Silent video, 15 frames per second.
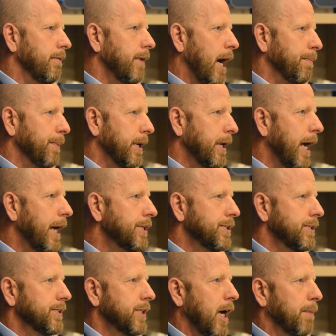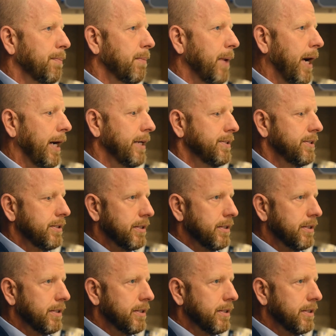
application is compromised,